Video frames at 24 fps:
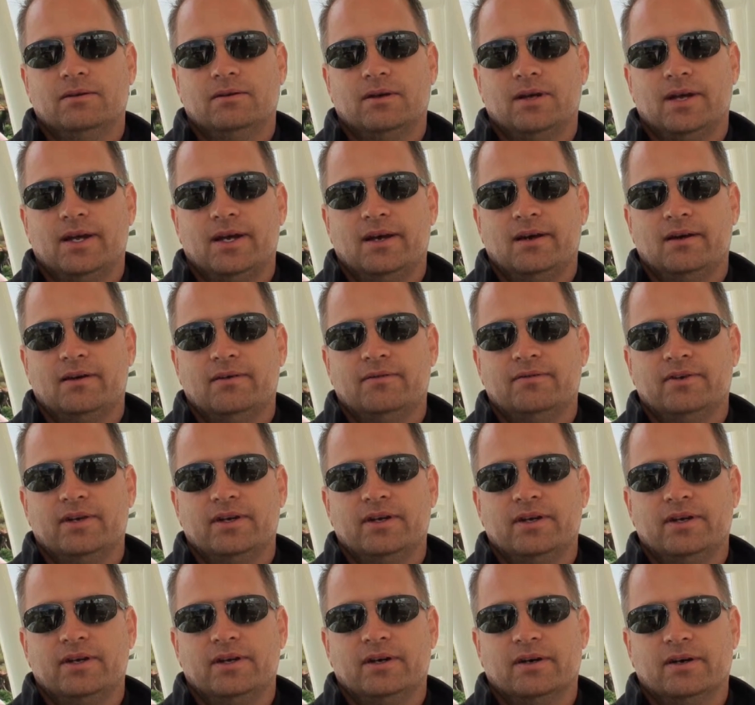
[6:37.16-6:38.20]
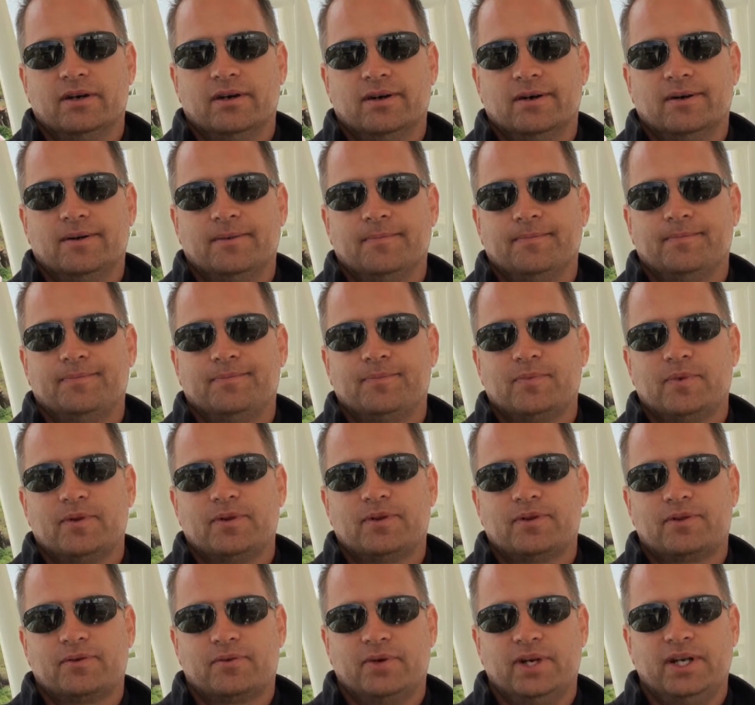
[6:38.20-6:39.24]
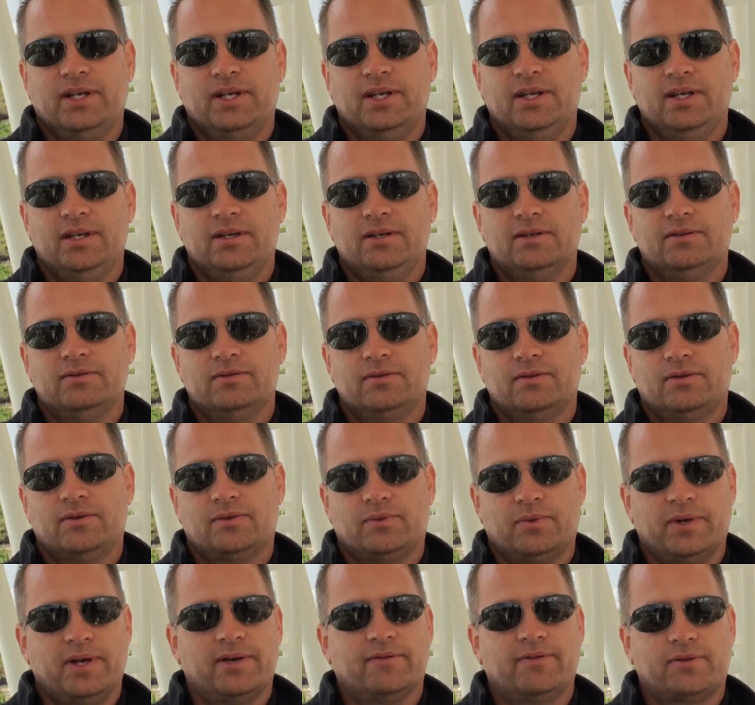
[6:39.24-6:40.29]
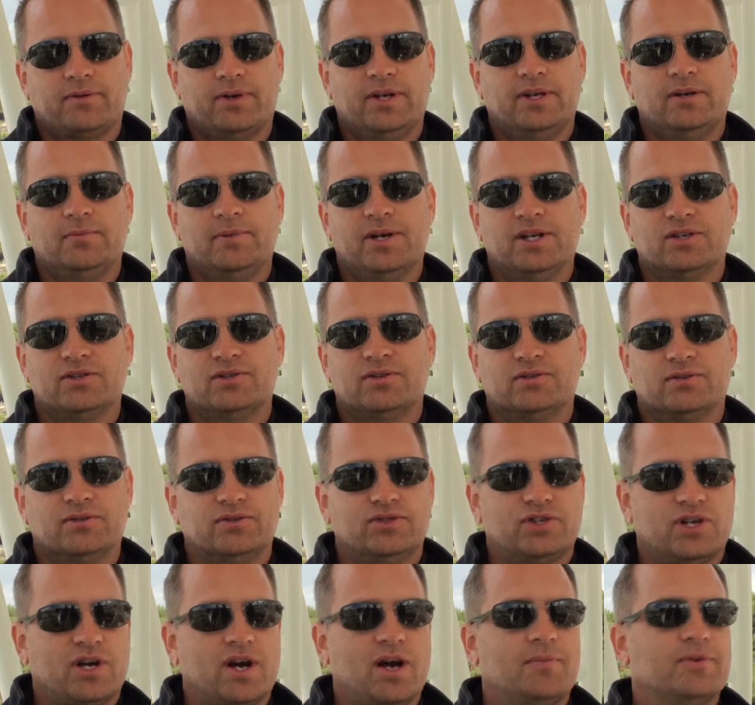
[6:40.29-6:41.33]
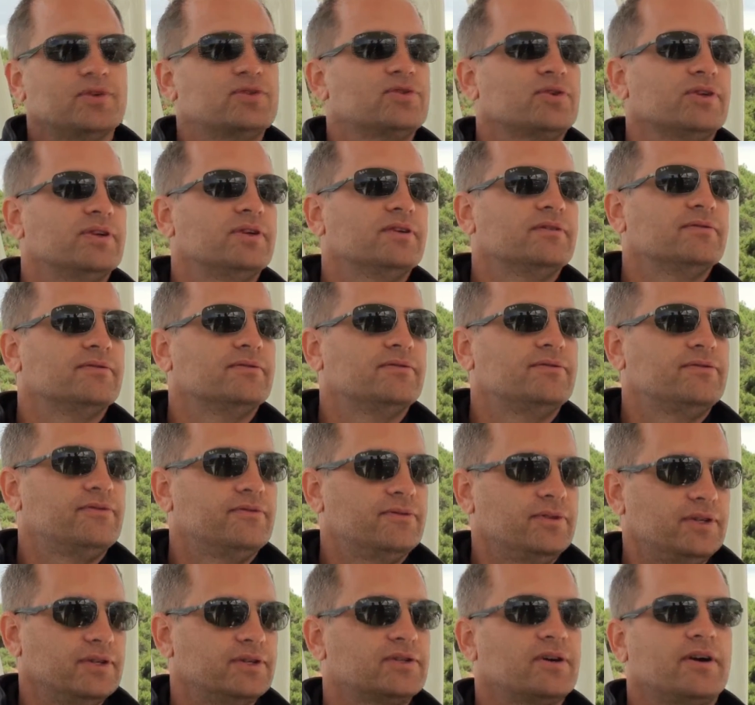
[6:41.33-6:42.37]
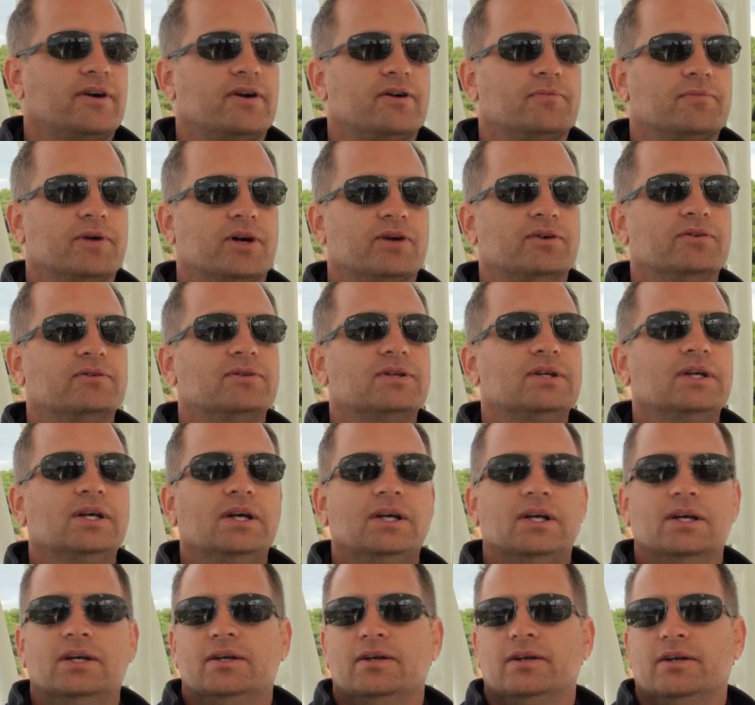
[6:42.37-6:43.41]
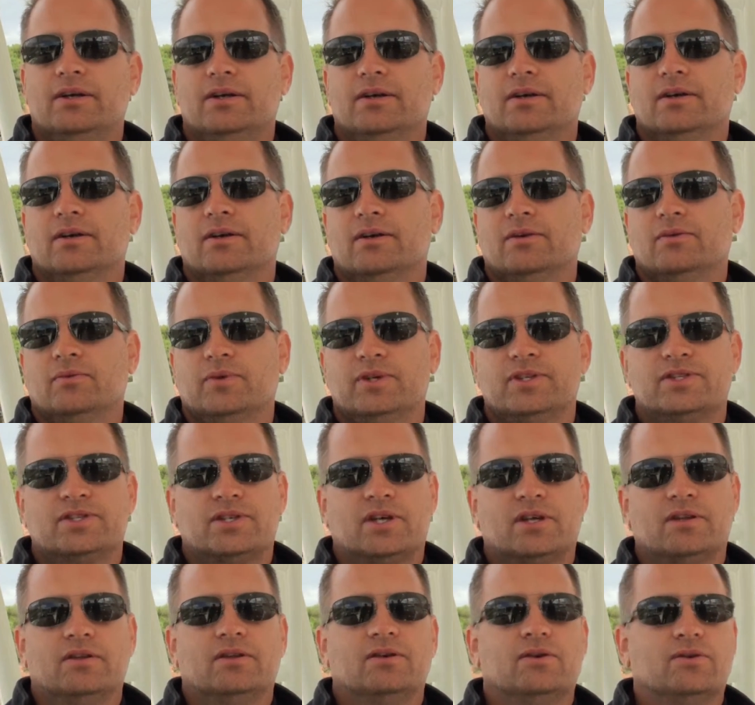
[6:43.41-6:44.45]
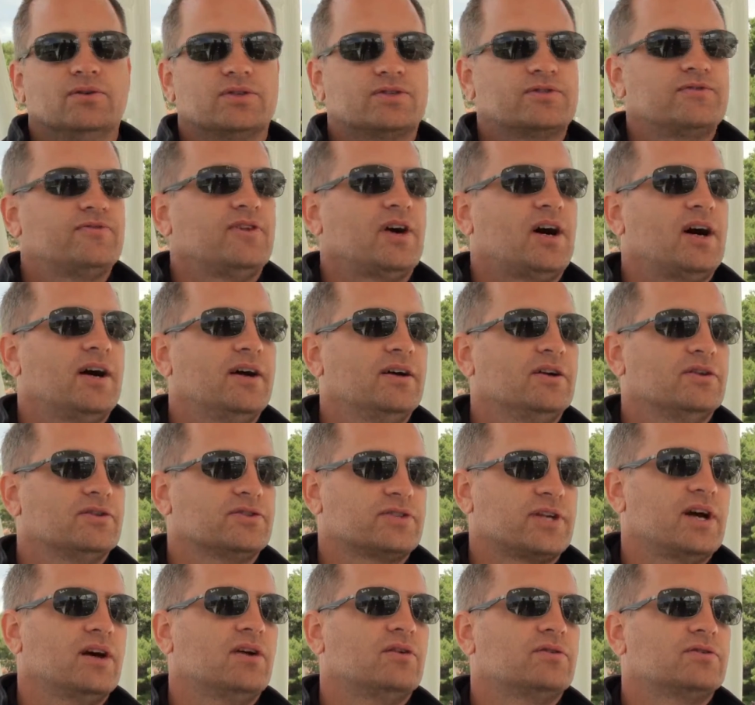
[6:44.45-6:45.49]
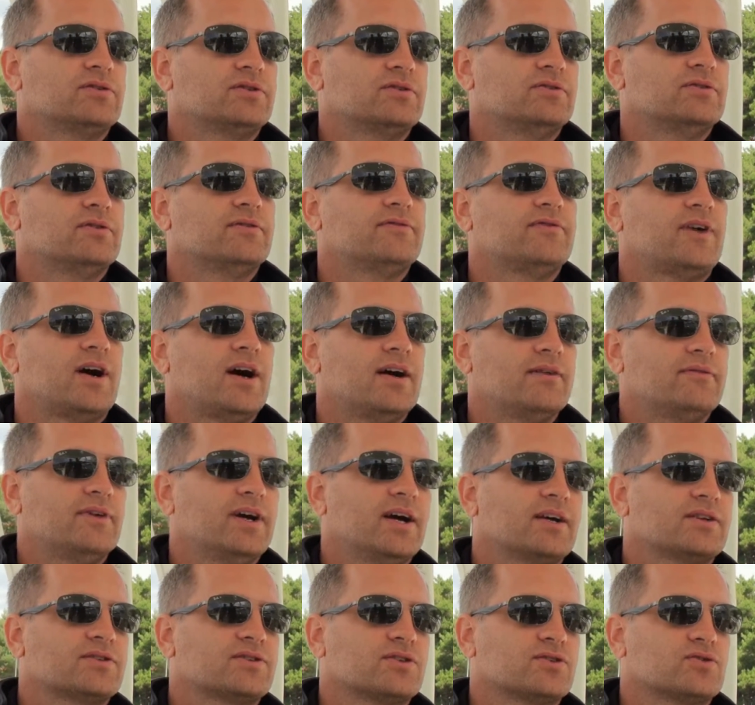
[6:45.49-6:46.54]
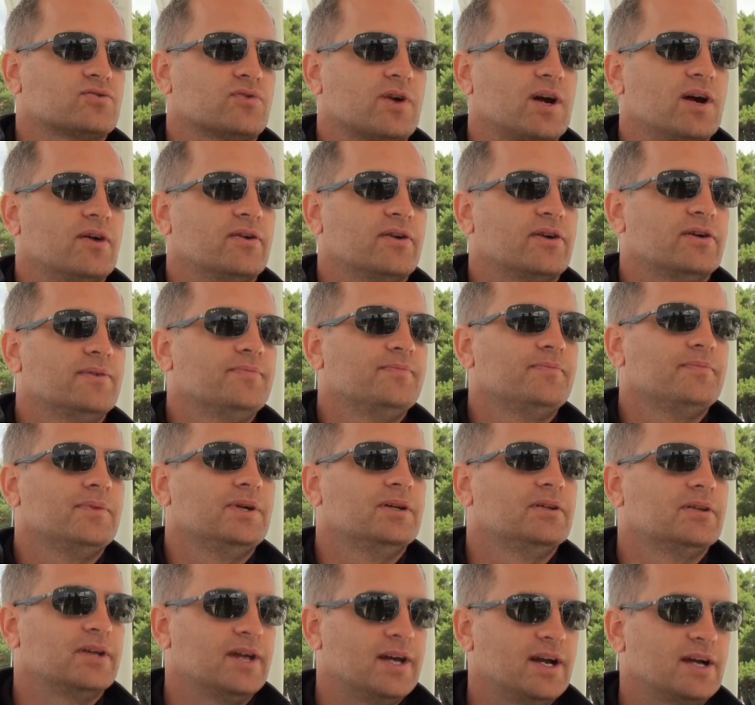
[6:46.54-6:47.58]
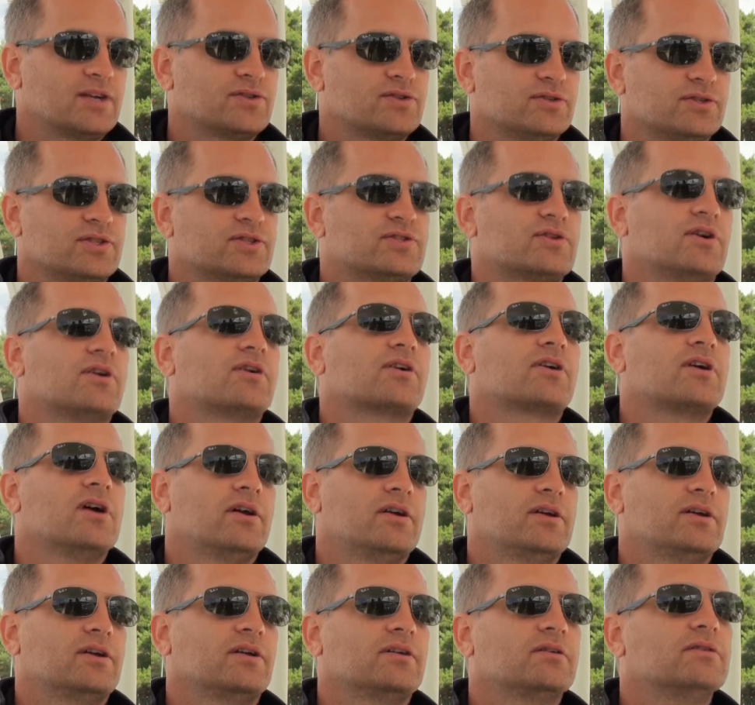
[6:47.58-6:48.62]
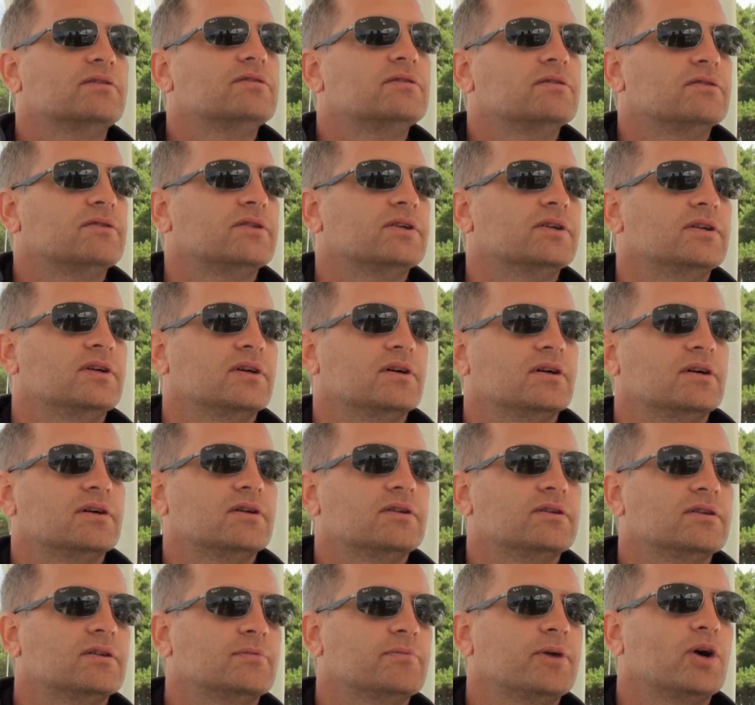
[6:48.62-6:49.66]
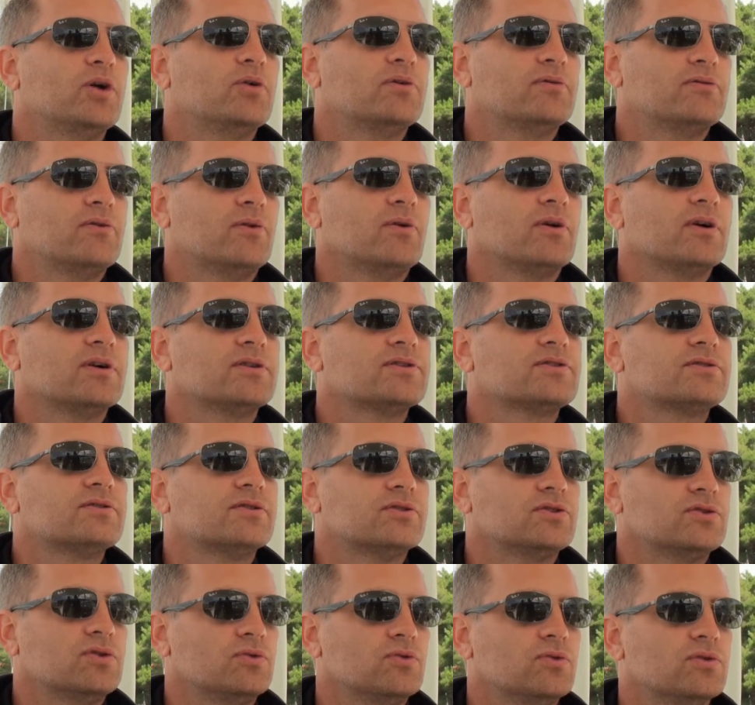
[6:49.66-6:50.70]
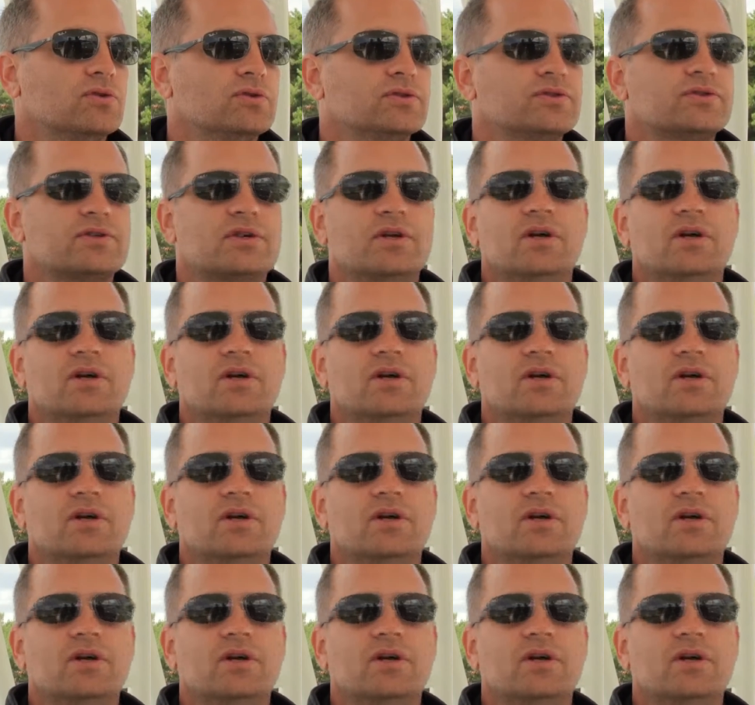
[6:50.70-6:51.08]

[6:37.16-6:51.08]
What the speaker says: have a 3D, we have three-dimensional geometry of the entire boat, and we send those files out to a 5-axis router, and they actually start cutting the boat for us, the tools.